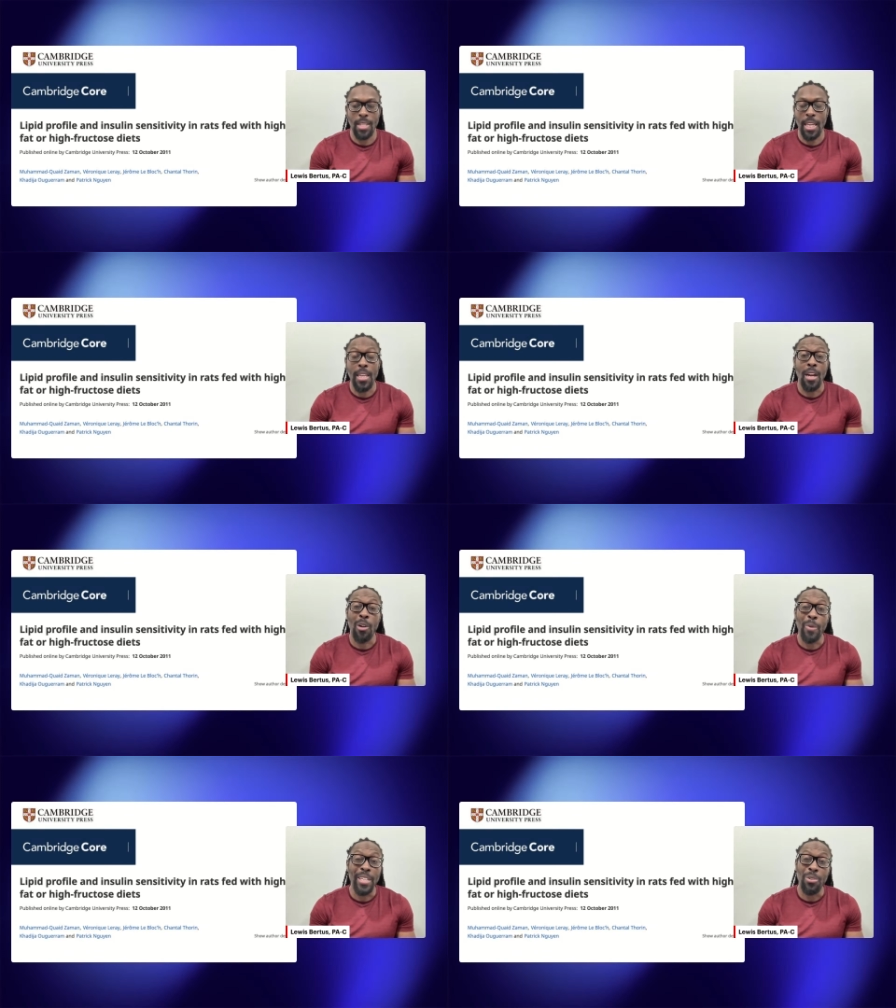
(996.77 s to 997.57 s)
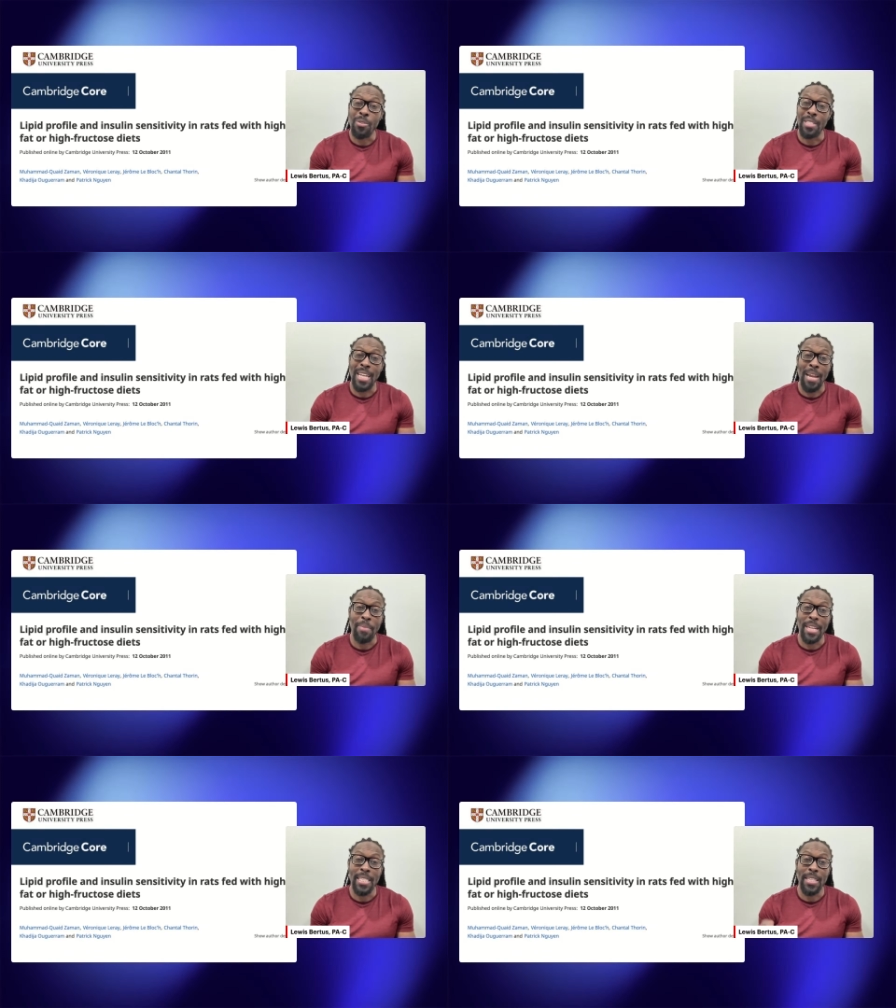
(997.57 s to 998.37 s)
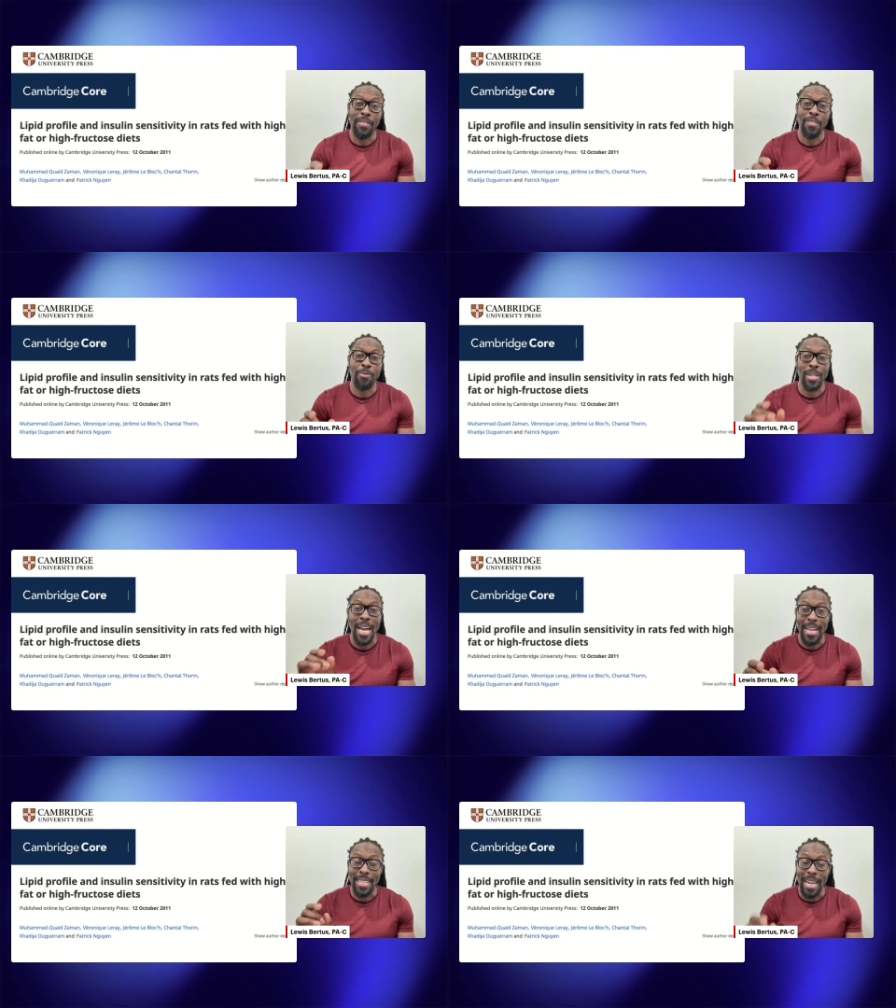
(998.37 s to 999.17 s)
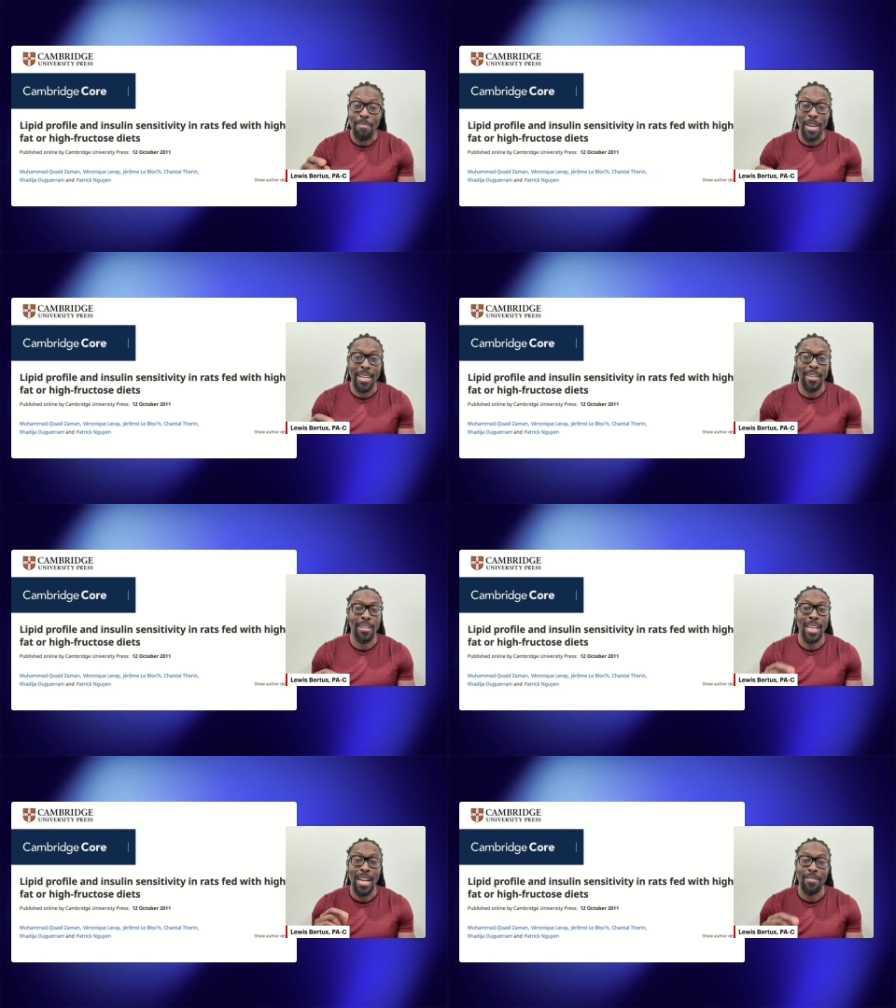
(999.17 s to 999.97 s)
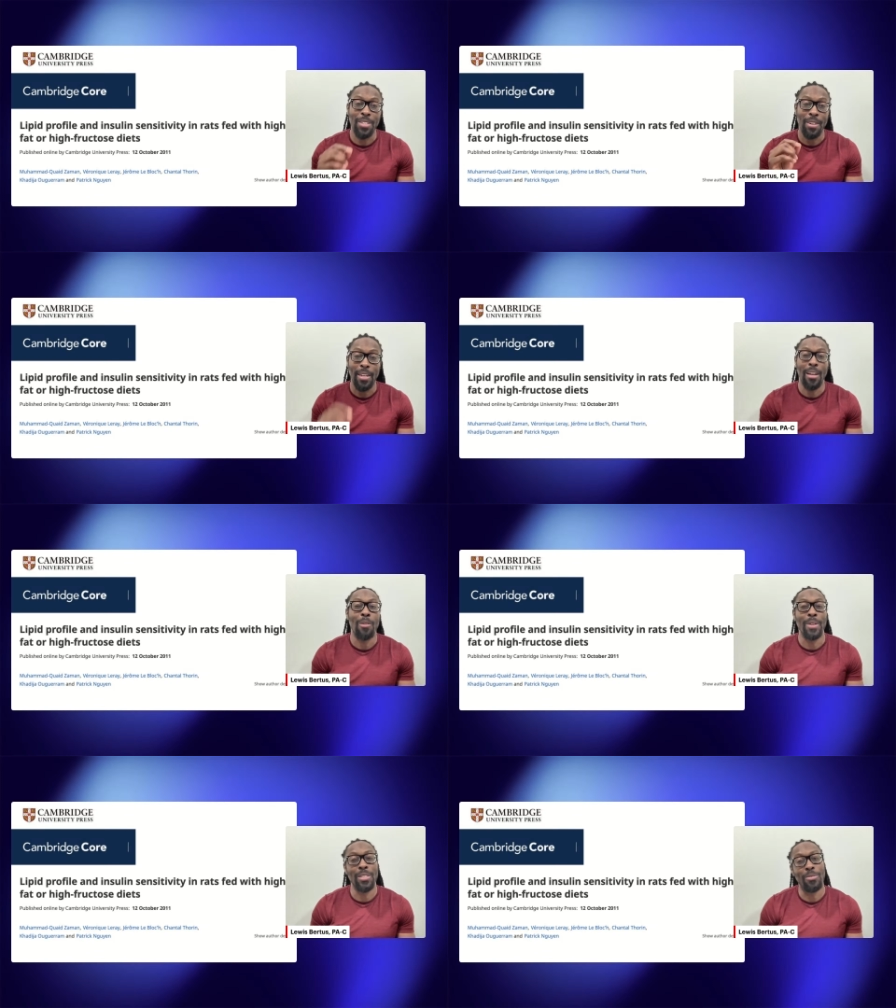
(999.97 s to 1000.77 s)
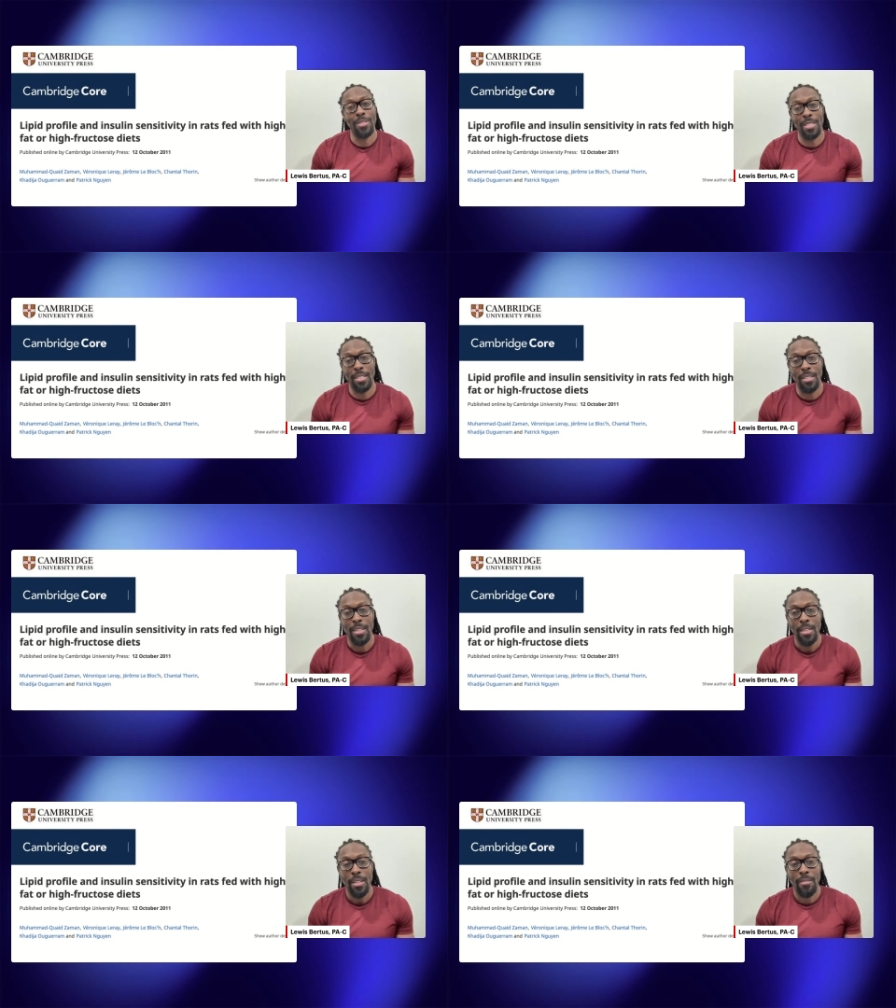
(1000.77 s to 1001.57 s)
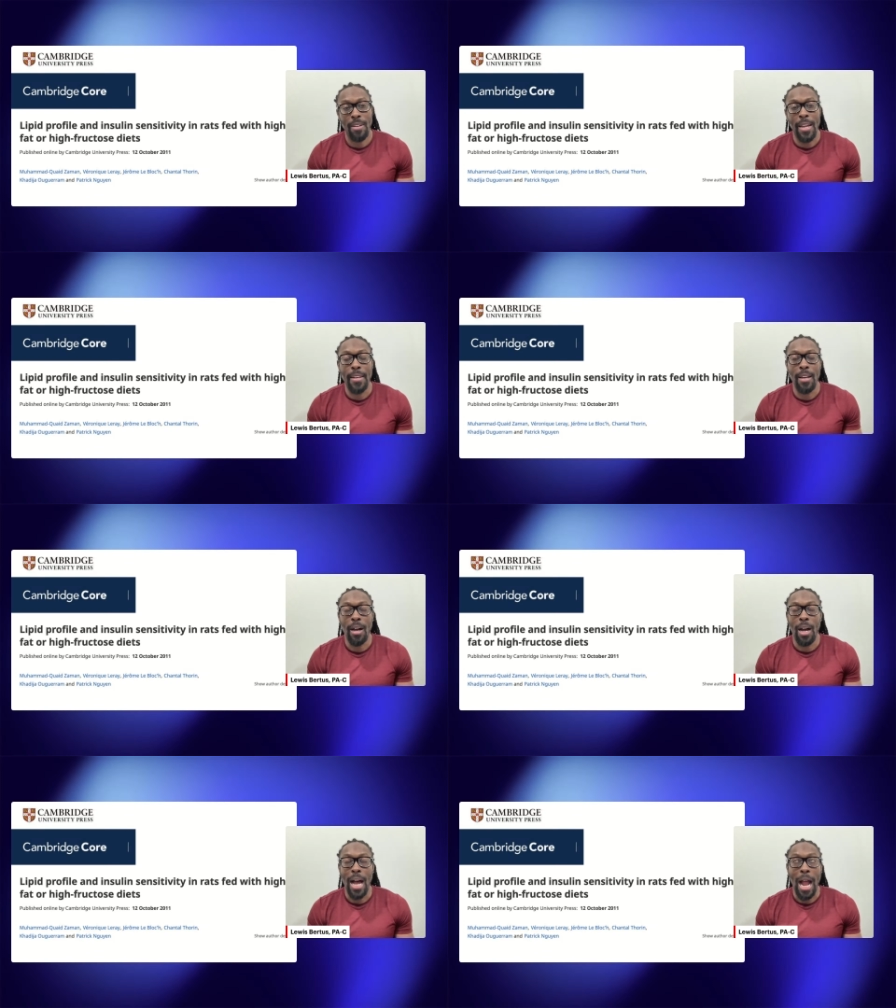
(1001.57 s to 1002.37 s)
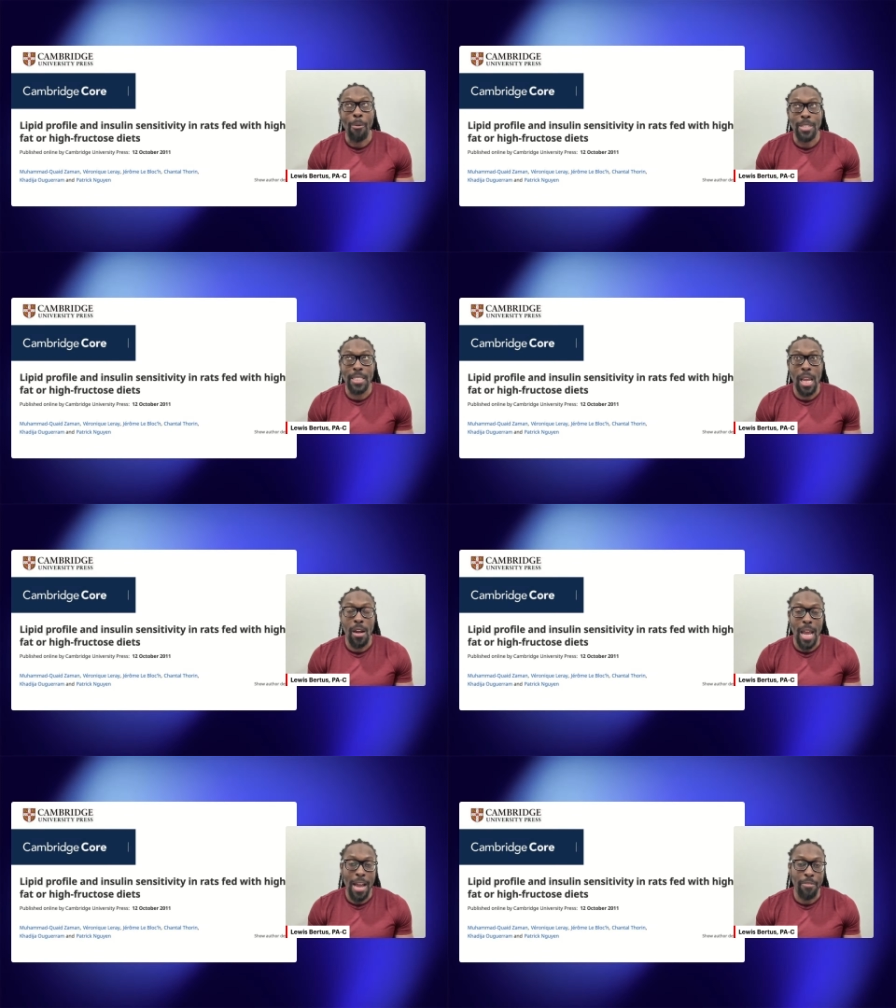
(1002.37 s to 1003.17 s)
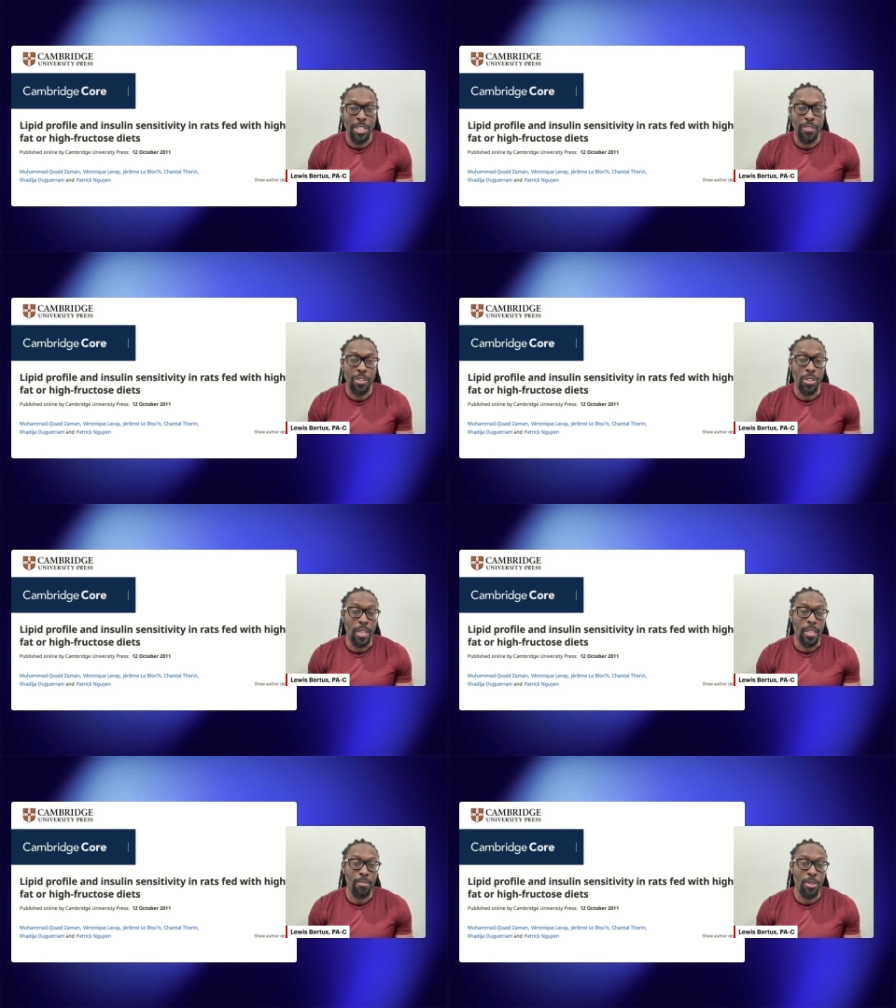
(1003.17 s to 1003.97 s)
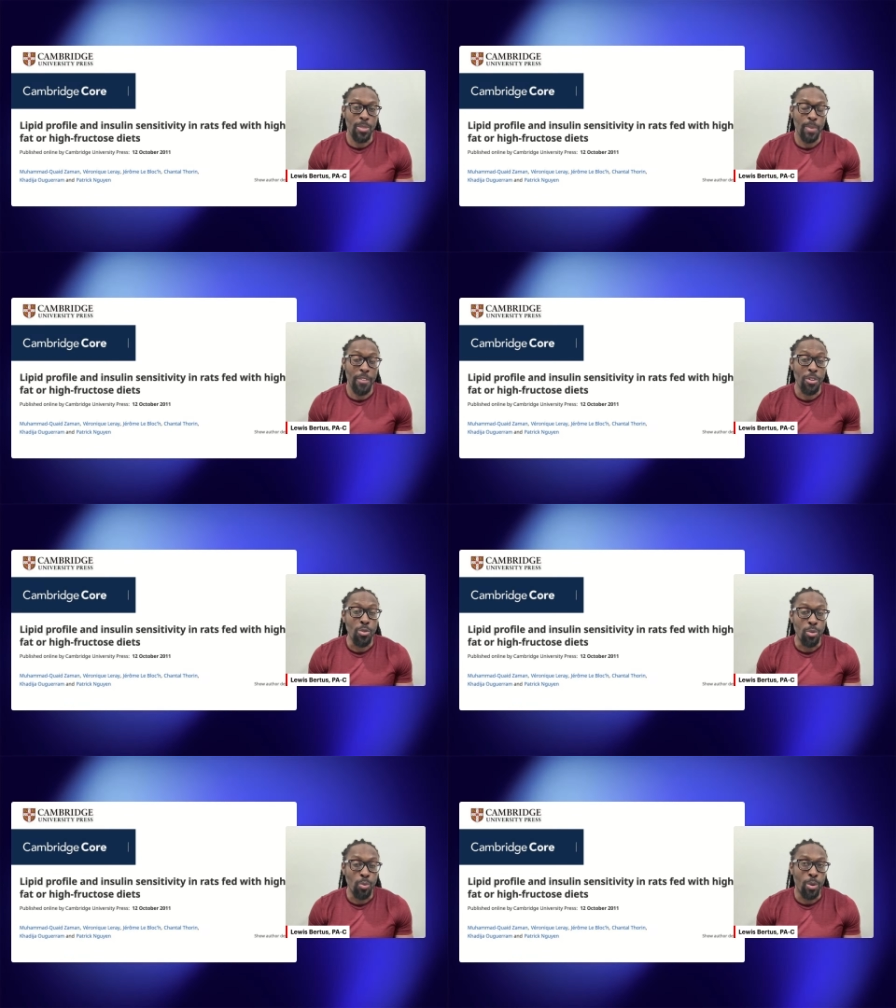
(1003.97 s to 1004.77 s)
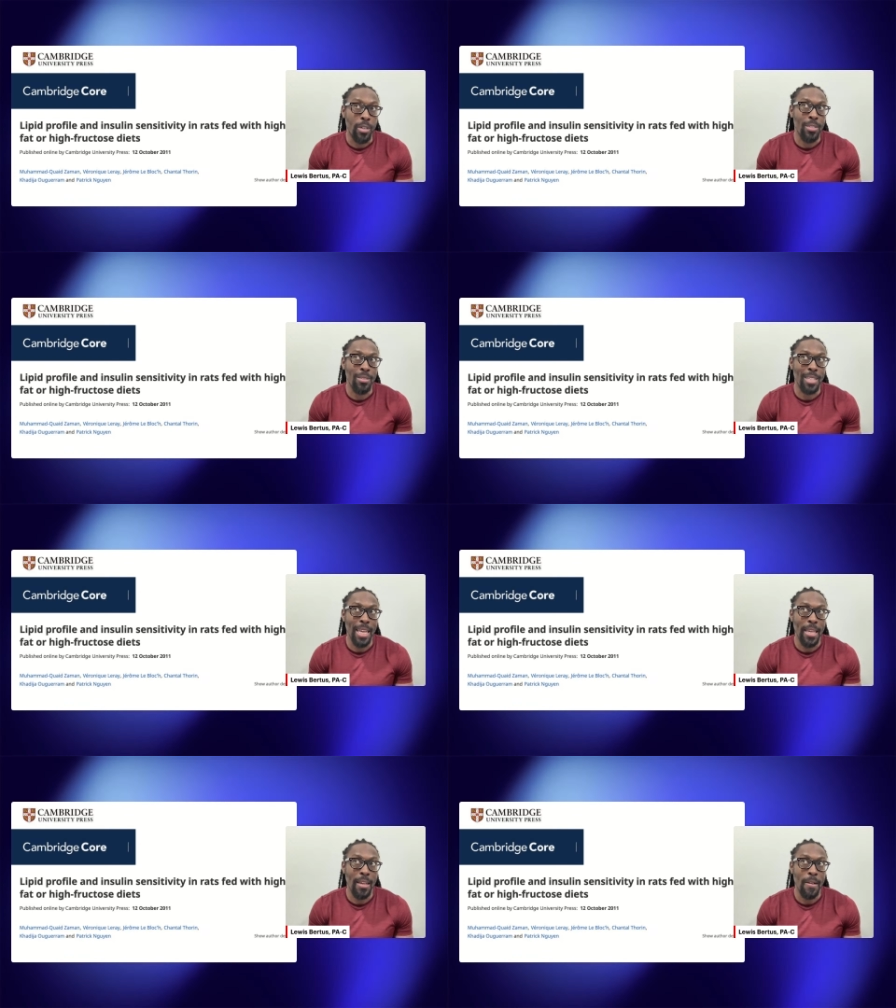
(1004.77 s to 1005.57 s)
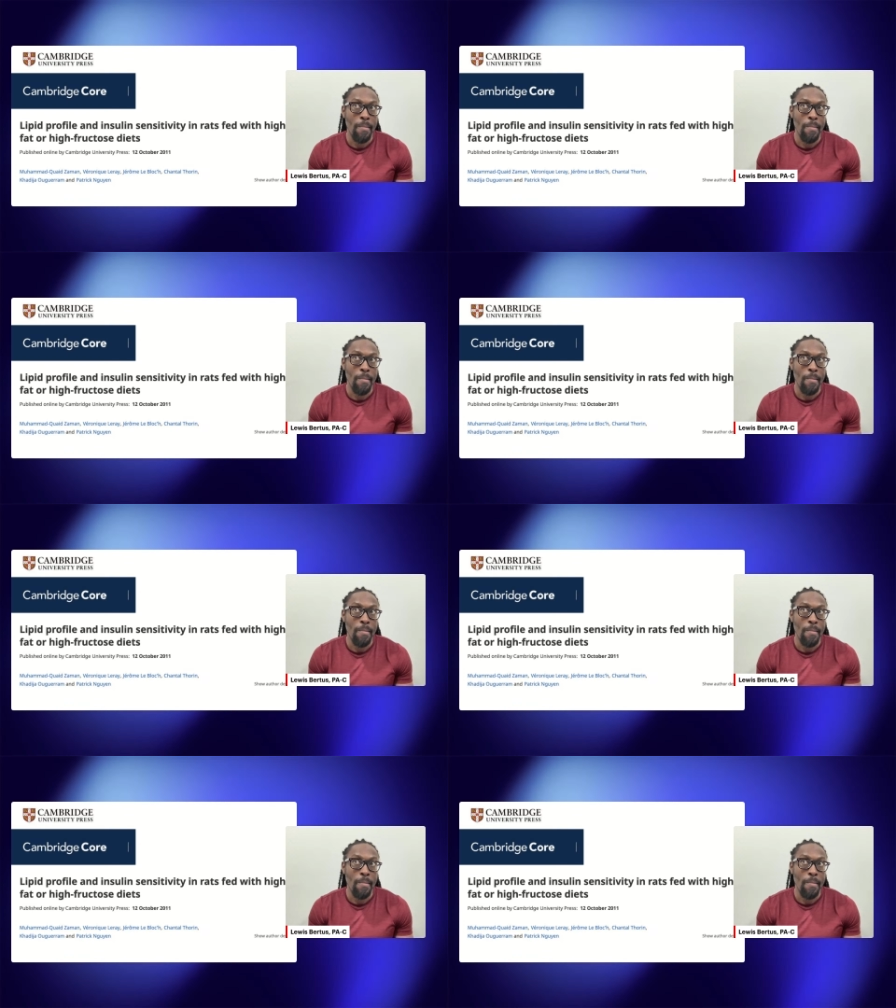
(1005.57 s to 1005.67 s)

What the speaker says: eating our way towards diabetes, even if we're not diabetic. A lot of us are eating our way towards it, right? I would say on average, if you were to take,